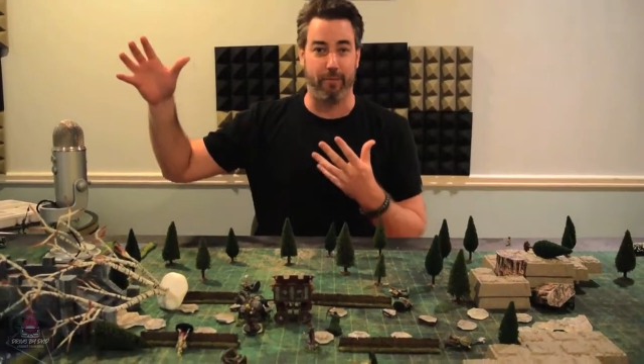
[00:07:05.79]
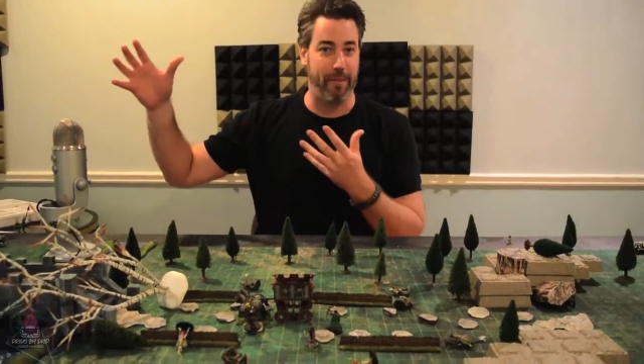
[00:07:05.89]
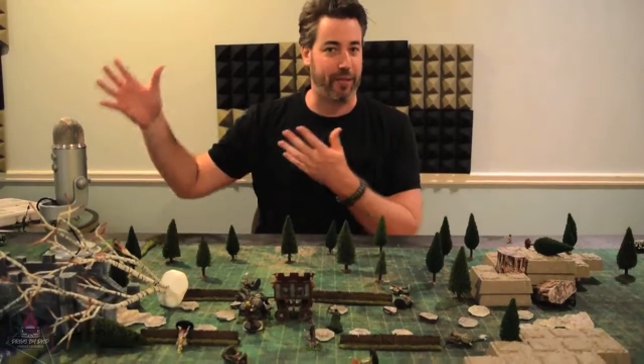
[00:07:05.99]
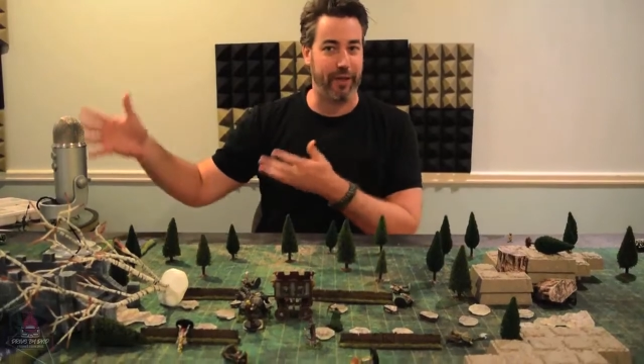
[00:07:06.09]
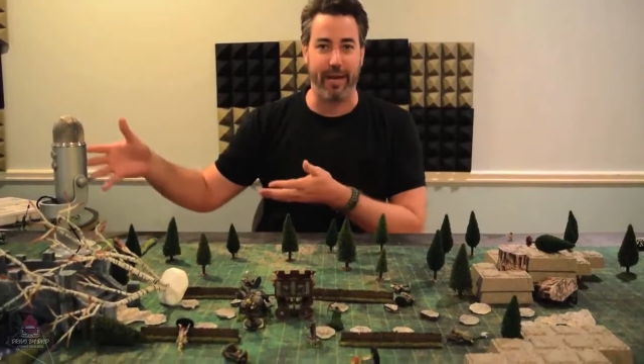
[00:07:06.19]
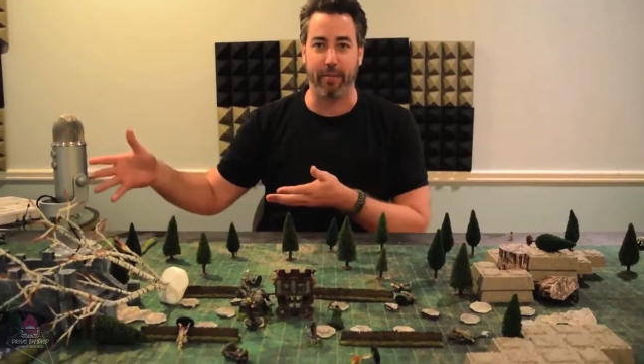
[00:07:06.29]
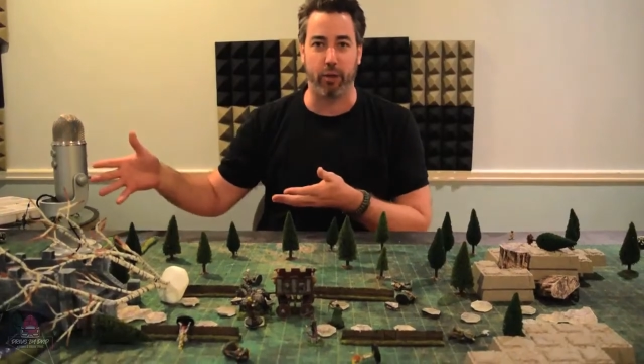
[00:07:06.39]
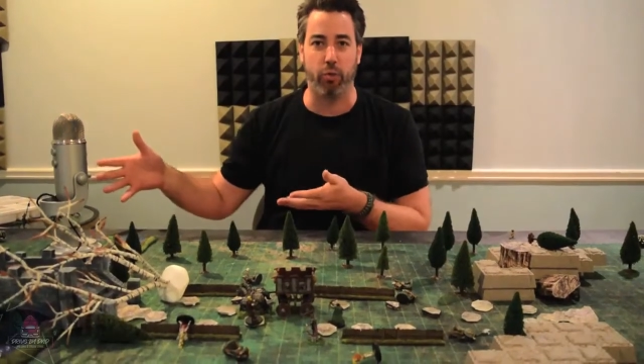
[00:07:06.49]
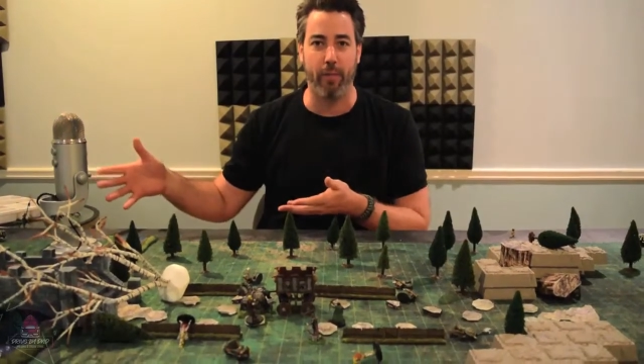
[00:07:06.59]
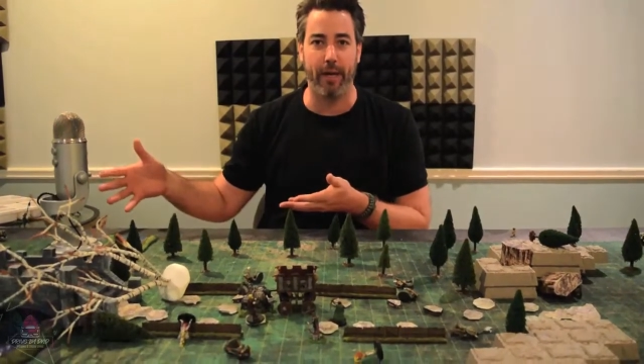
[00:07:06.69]
met the
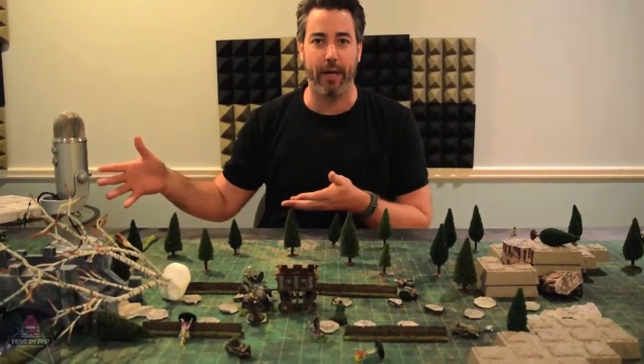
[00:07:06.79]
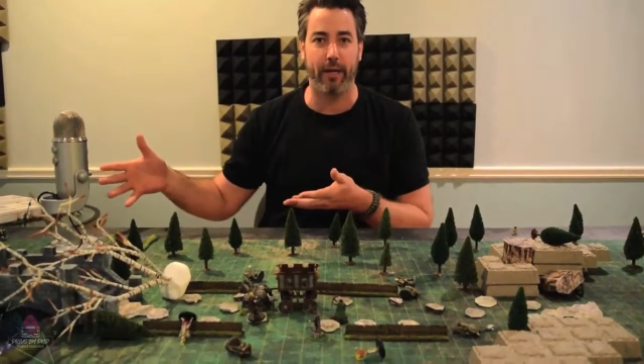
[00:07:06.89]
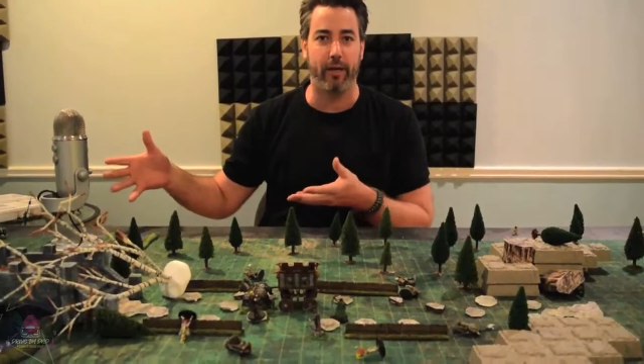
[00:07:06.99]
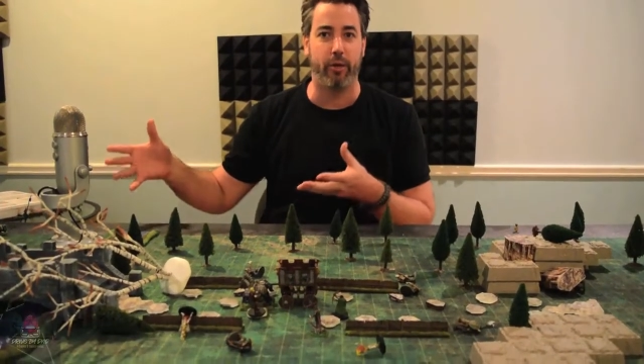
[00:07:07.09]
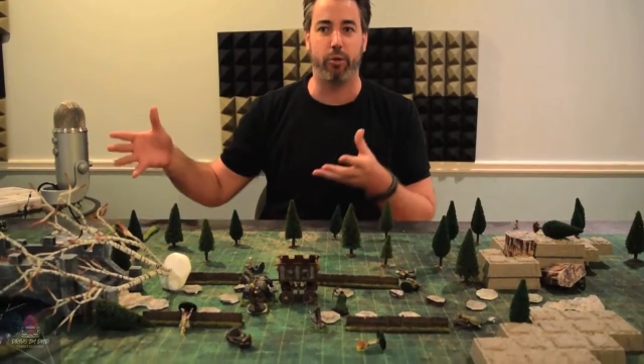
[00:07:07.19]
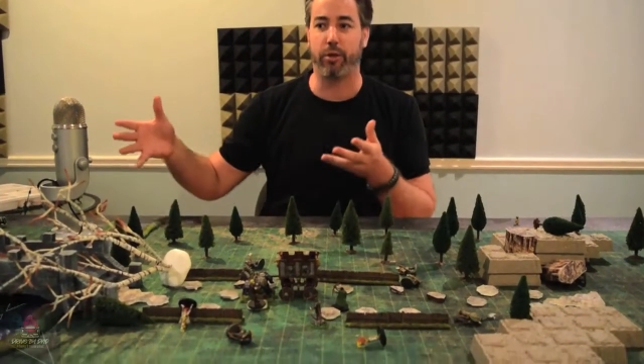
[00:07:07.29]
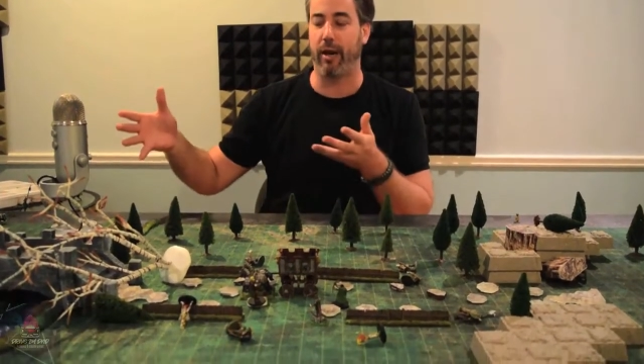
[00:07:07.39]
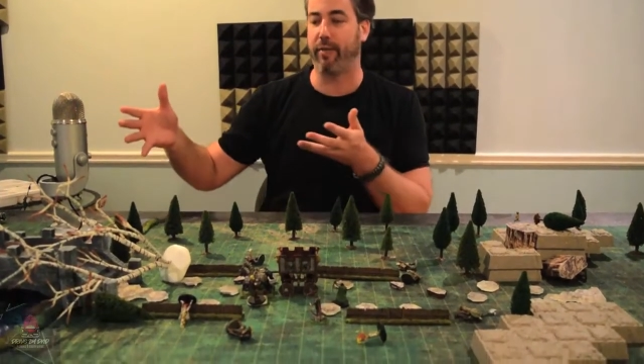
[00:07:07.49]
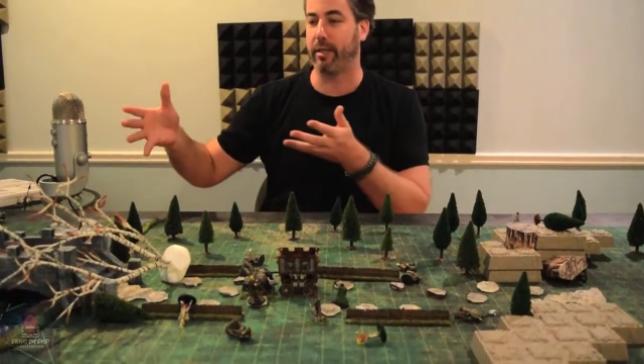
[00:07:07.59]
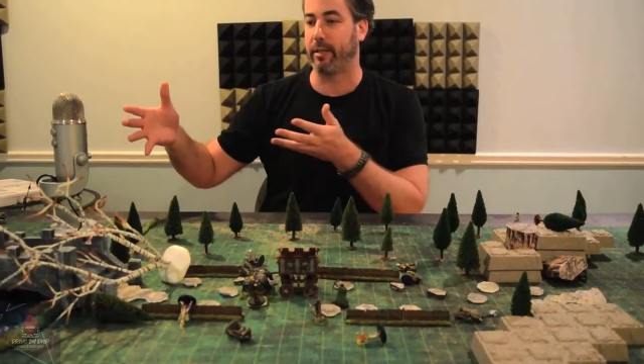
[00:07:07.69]
nameless woman, who was
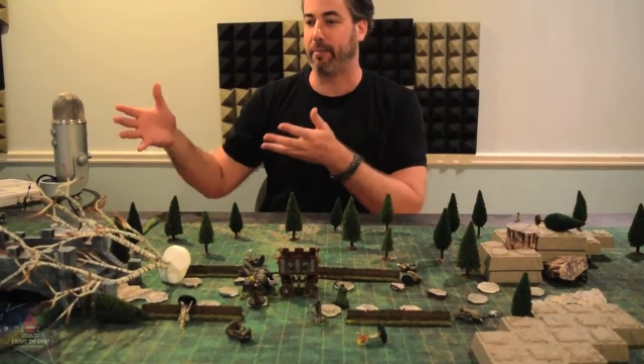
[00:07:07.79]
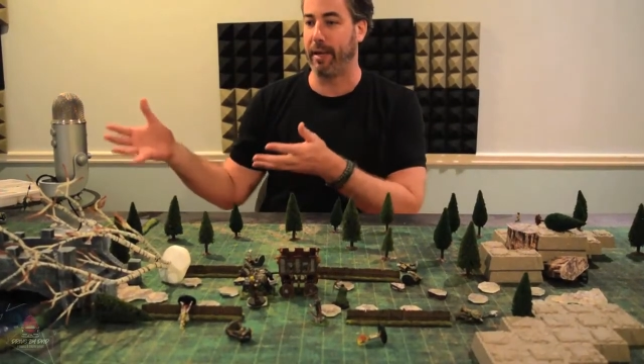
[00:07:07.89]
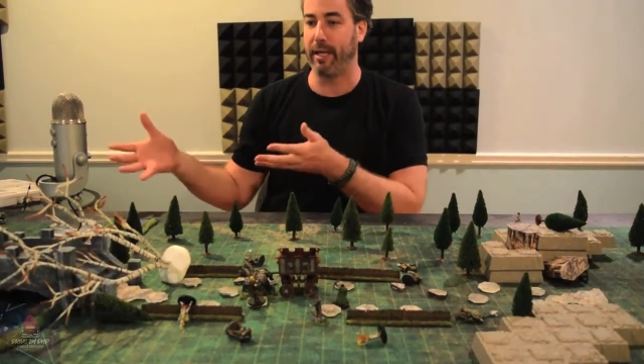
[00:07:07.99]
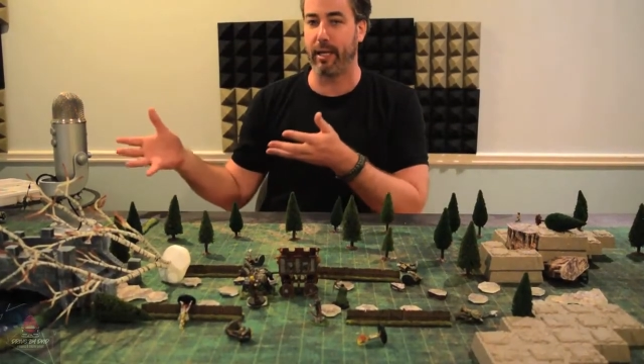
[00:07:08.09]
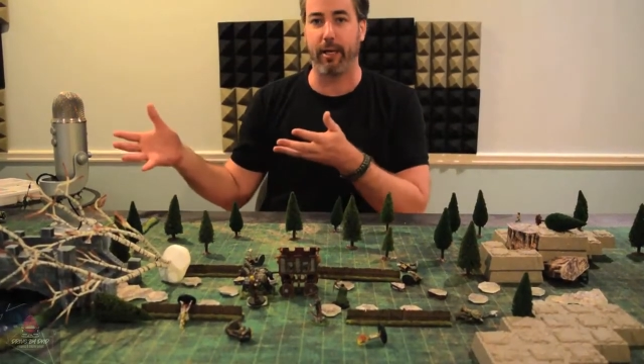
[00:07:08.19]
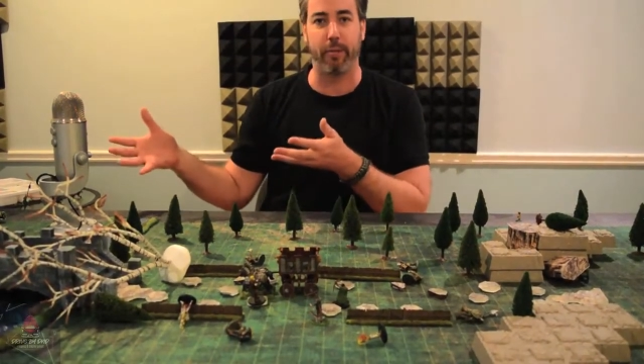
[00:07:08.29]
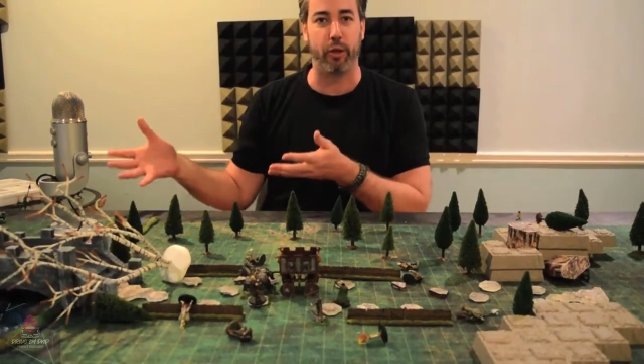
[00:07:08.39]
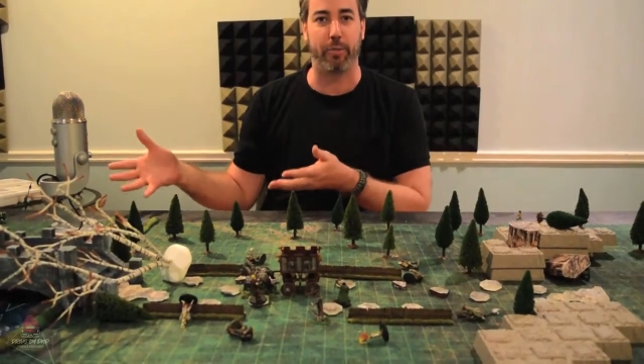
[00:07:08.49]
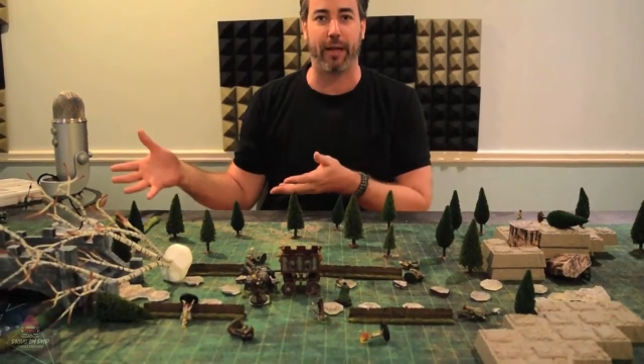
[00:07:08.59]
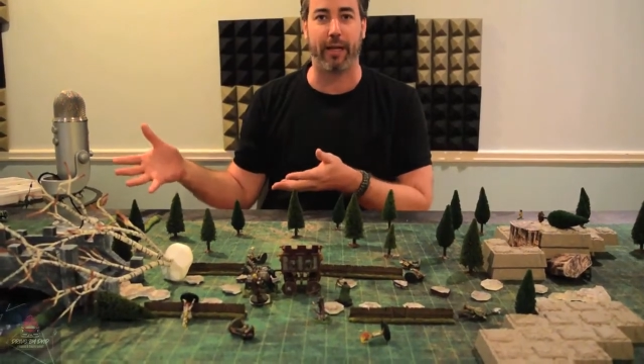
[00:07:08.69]
obviously beaten and
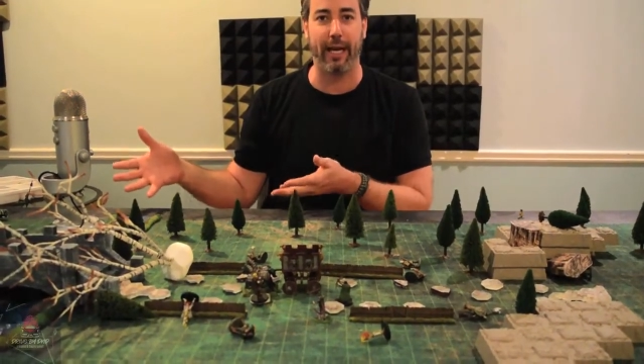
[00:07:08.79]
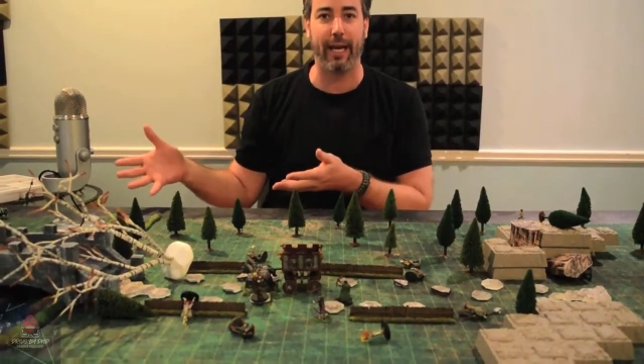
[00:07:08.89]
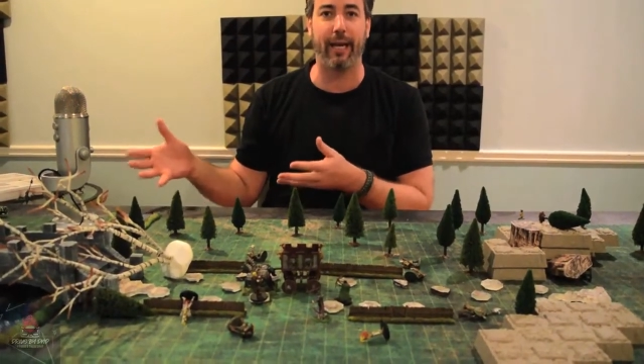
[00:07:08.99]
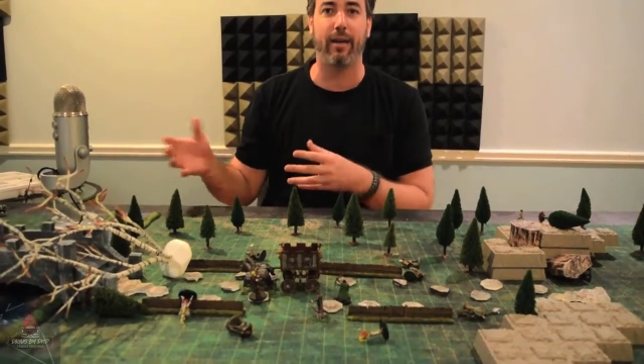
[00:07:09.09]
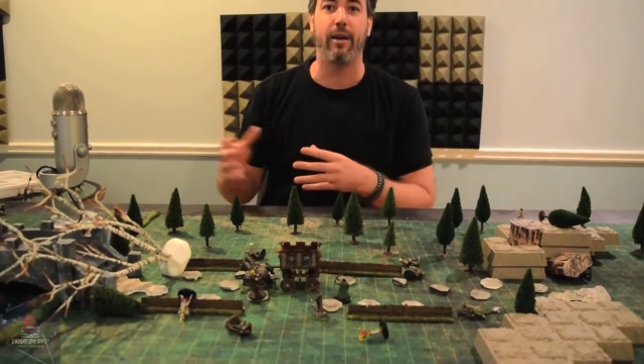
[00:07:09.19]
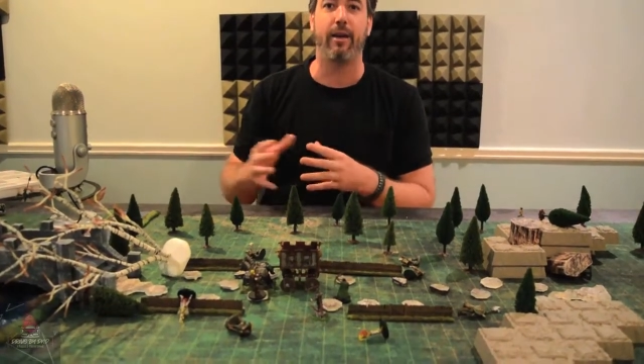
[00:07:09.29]
abused by the king.